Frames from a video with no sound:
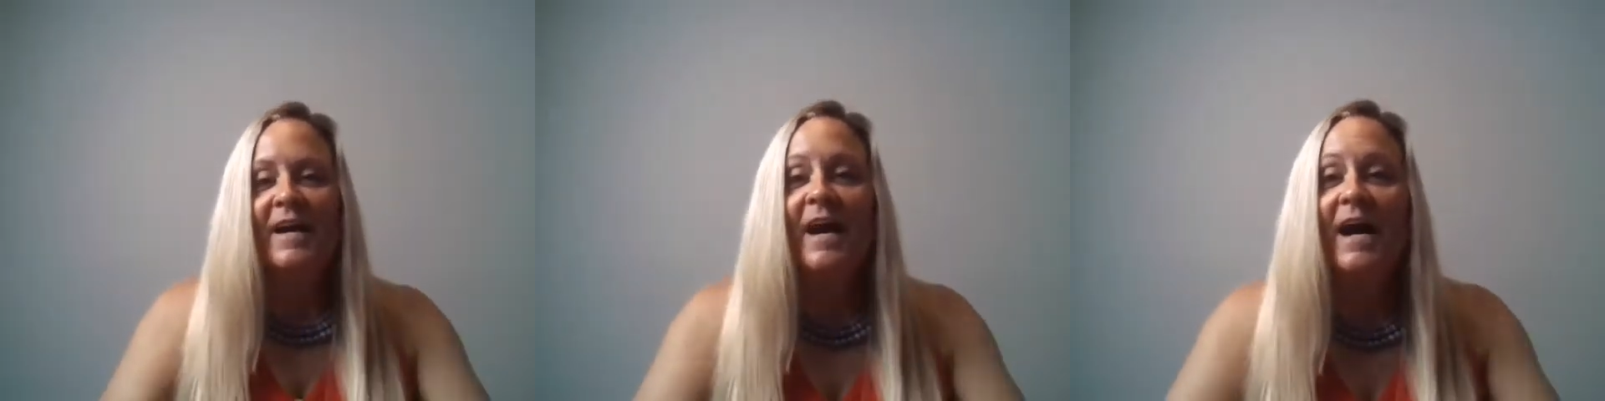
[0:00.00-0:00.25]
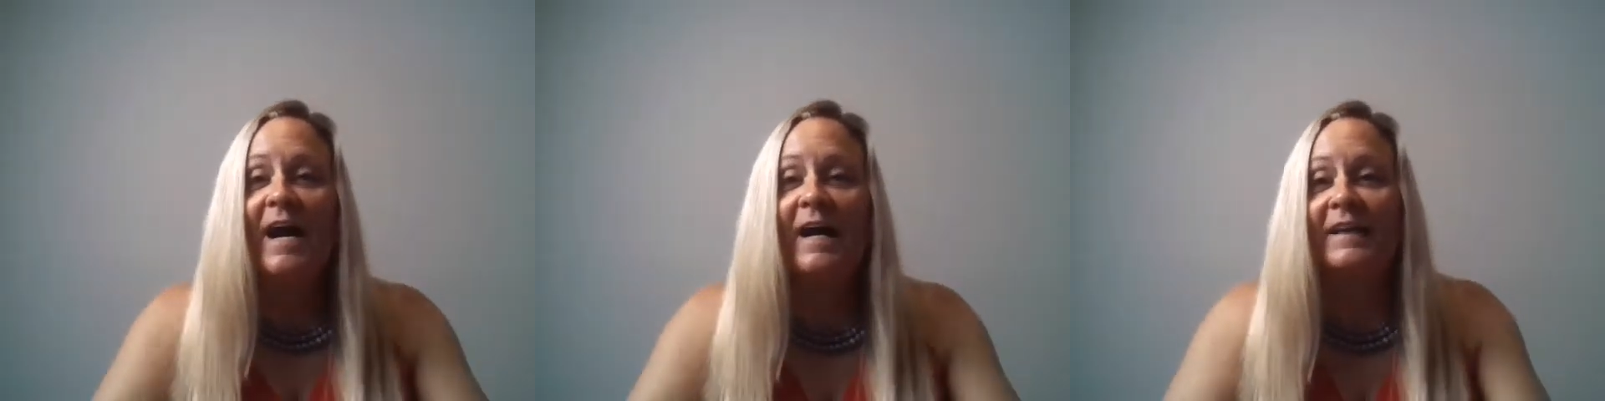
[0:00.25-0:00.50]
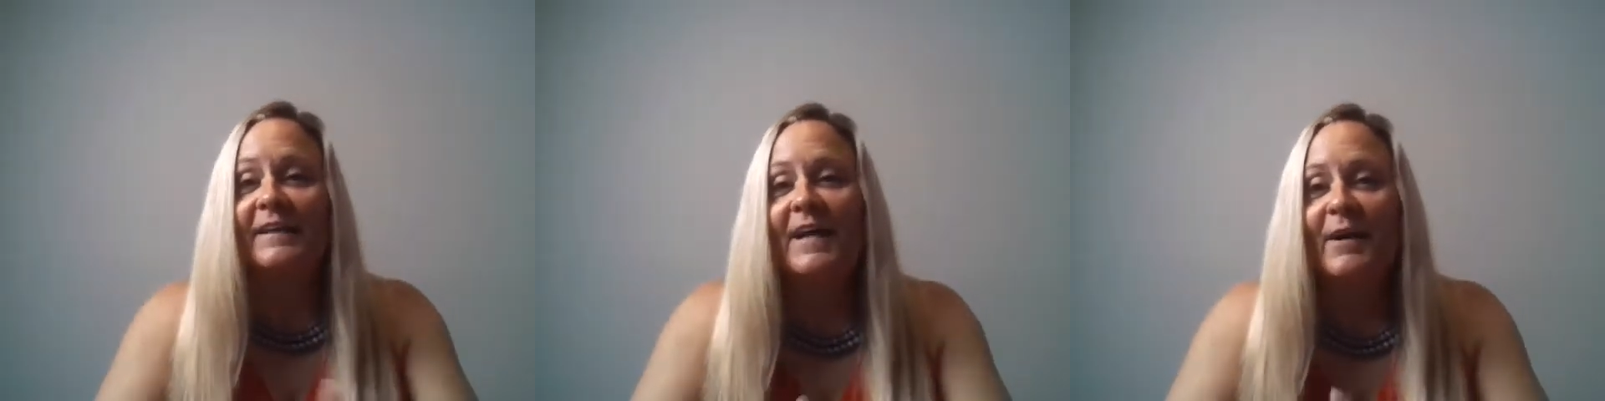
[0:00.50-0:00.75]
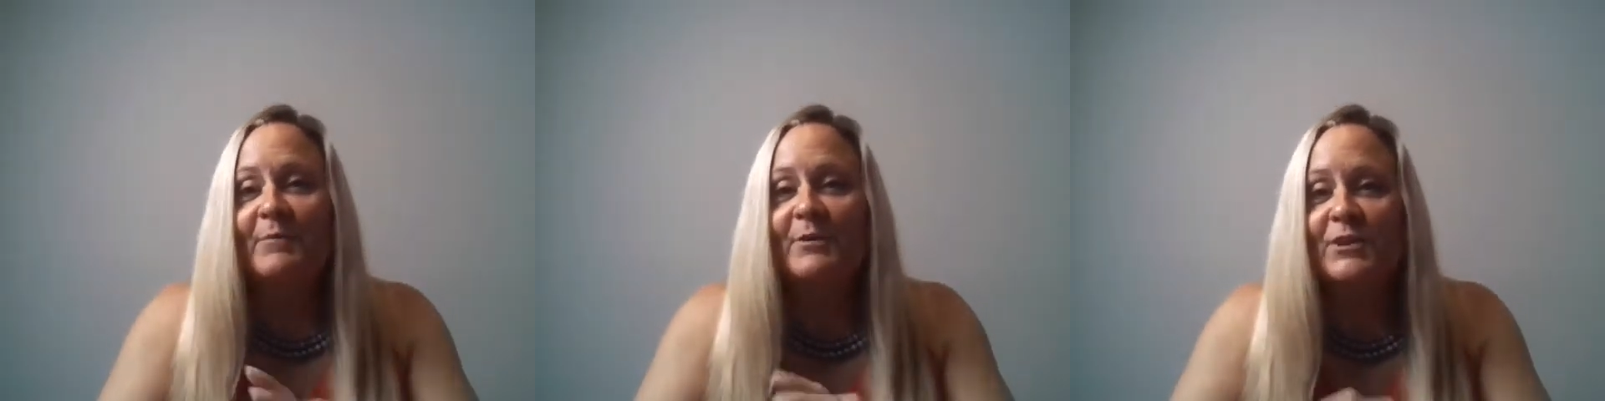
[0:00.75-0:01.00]
Hi,
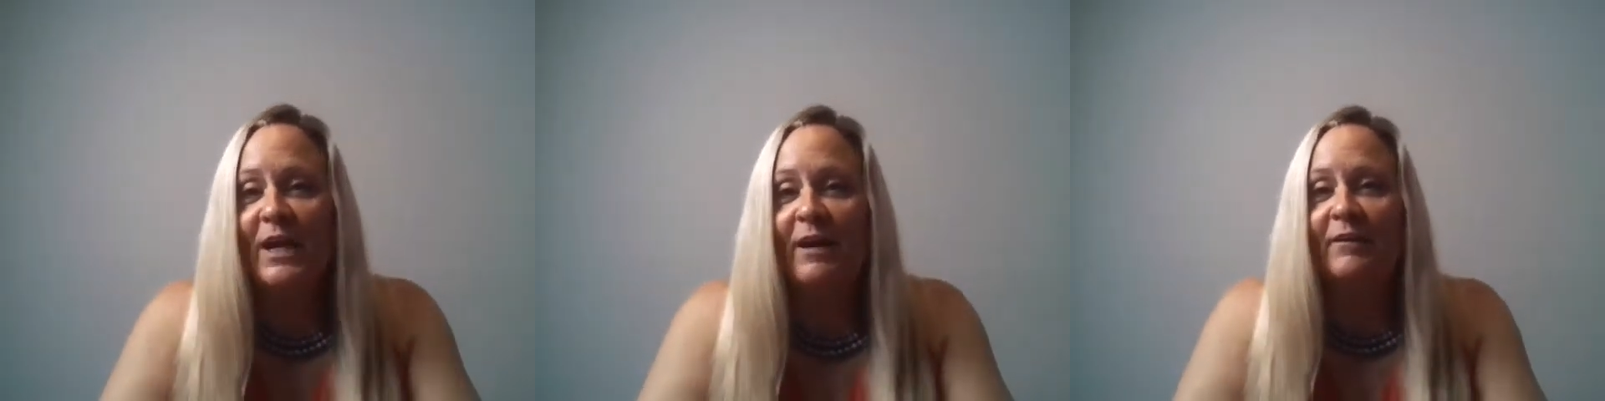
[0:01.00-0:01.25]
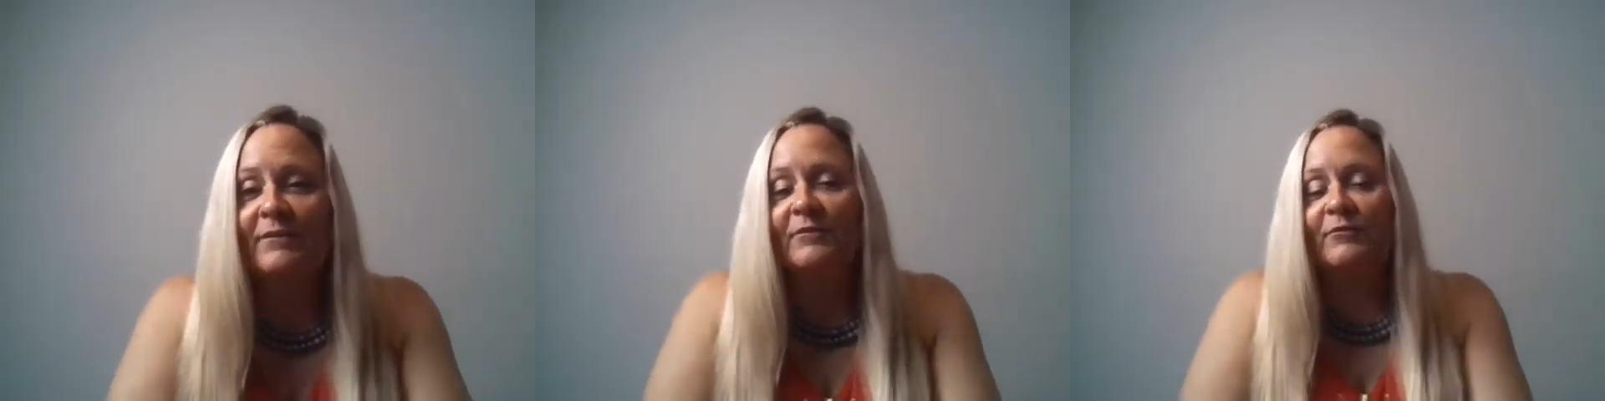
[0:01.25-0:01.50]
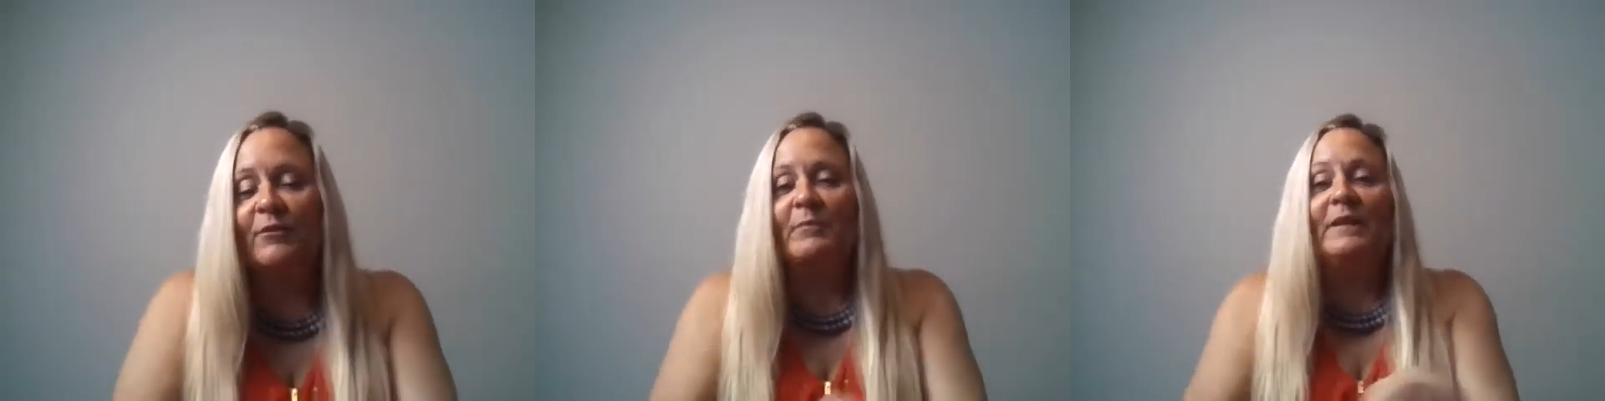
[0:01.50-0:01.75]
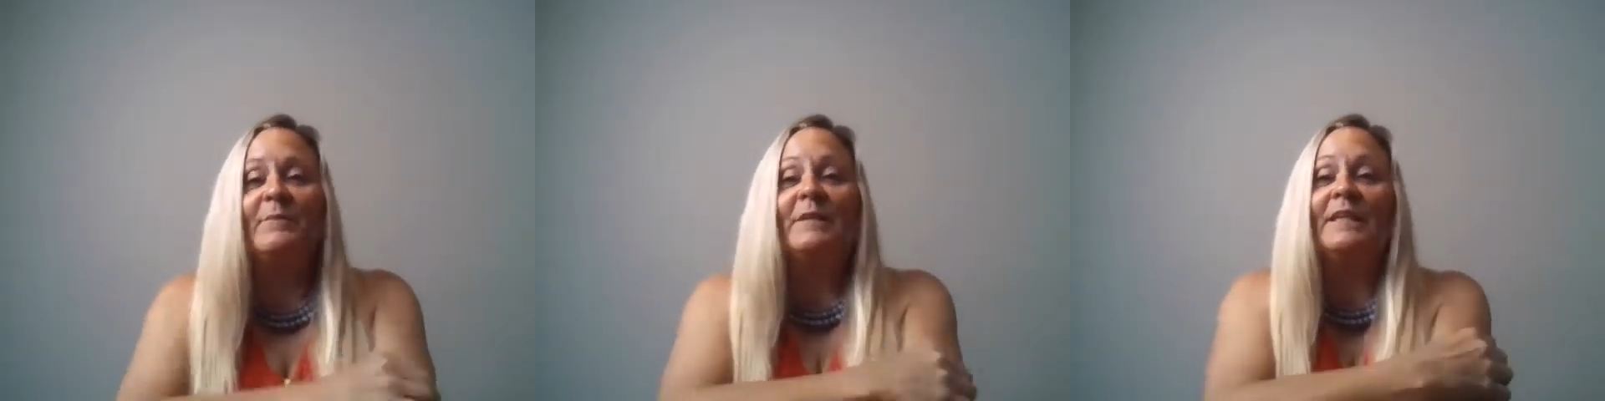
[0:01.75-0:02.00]
I'm Michelle from
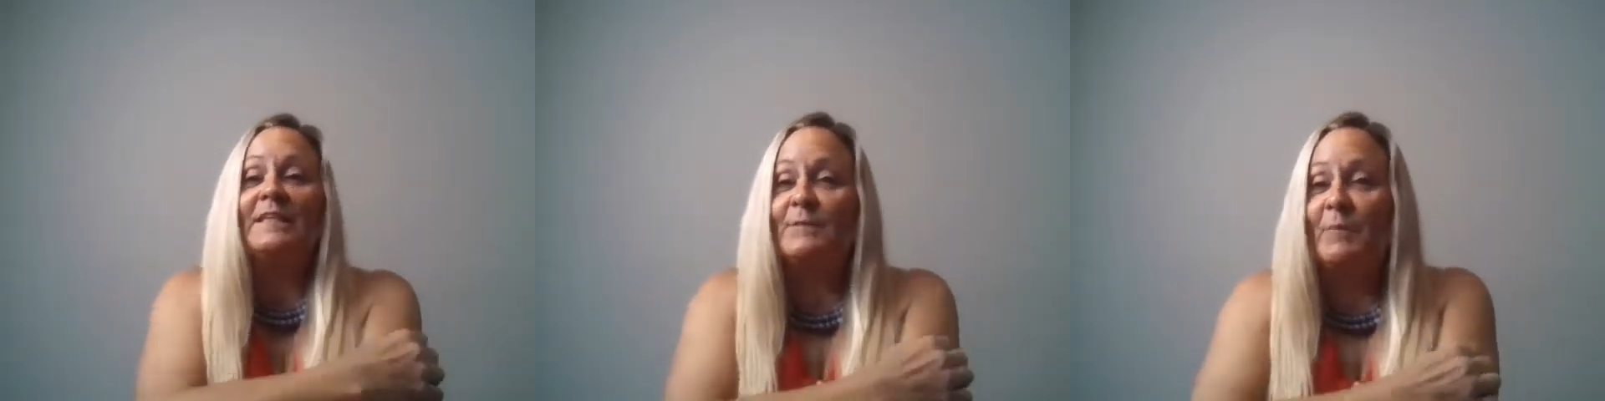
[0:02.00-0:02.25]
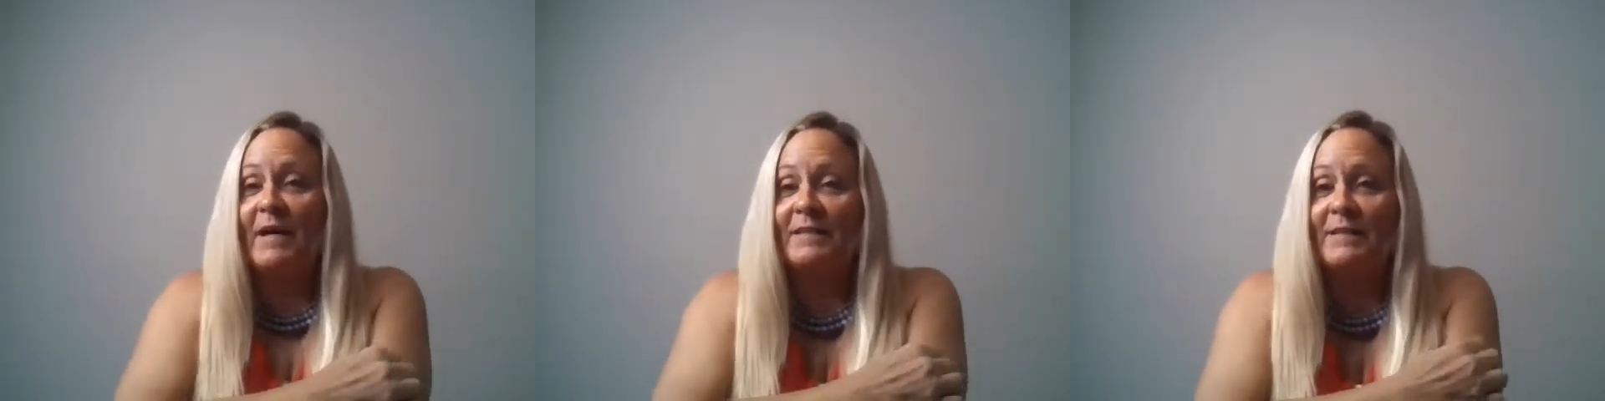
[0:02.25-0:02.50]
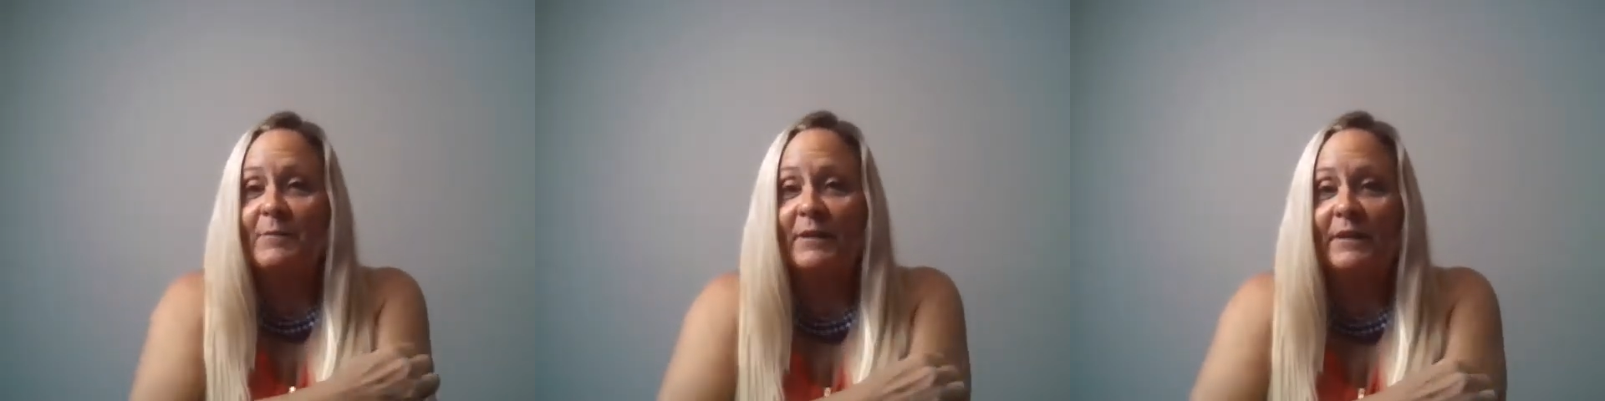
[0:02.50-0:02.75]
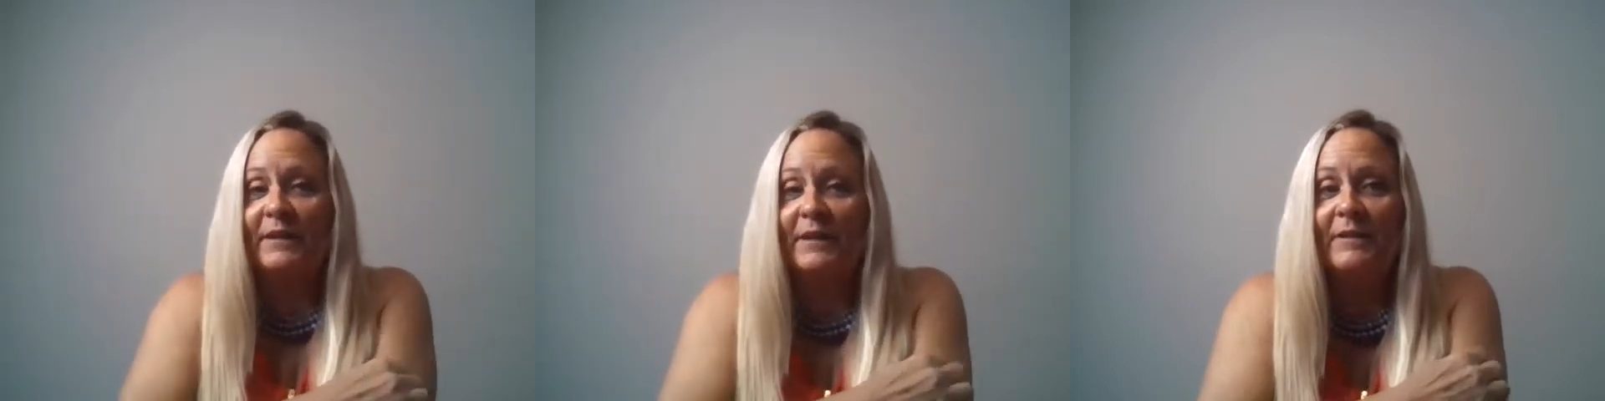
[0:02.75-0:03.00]
Limitless
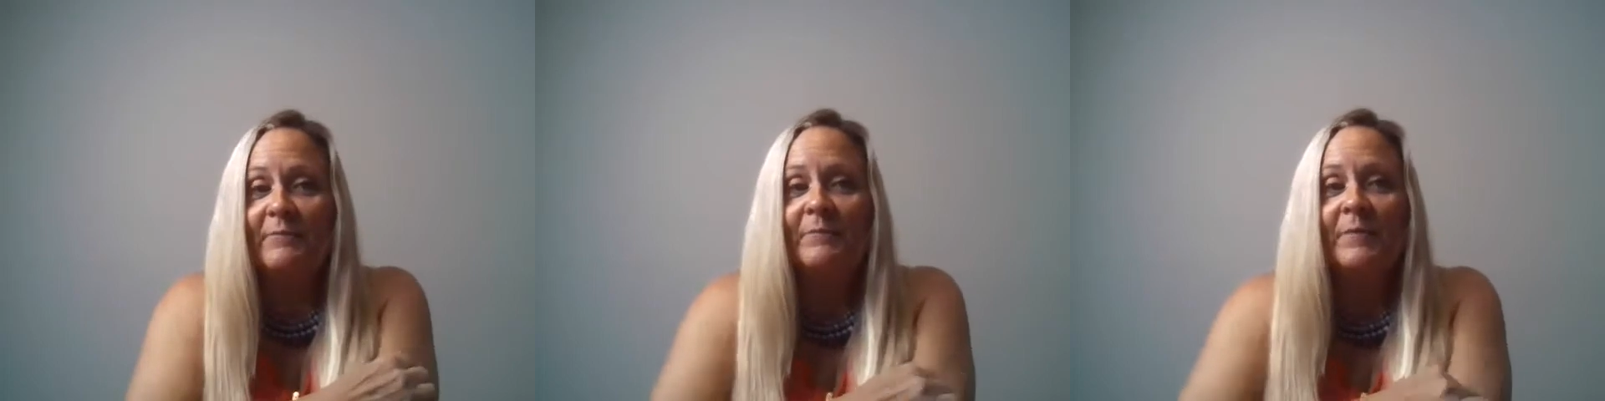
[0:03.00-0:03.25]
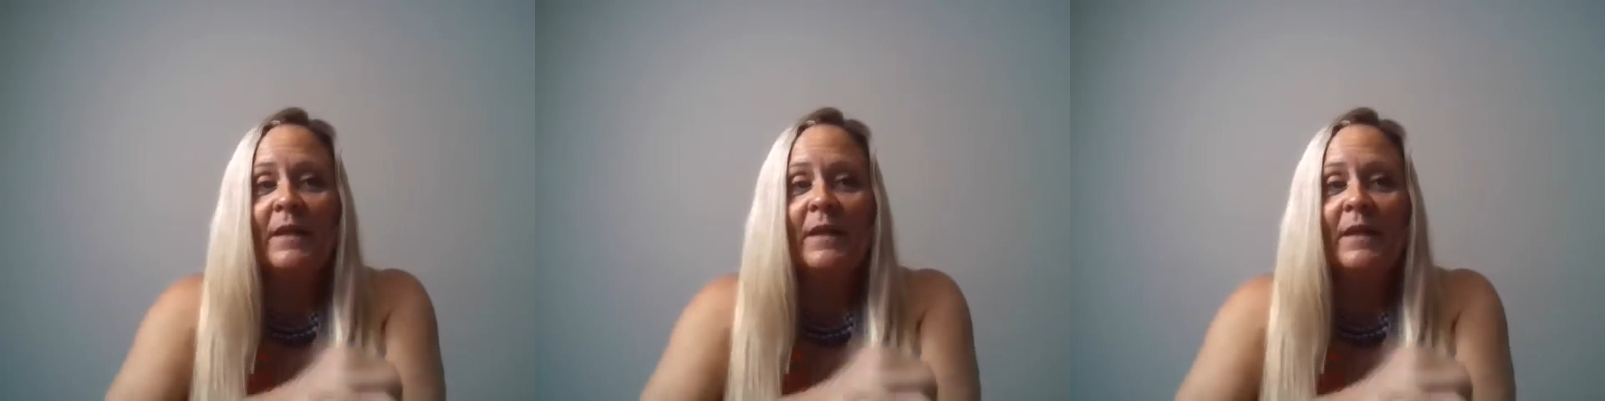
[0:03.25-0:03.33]
Possibility.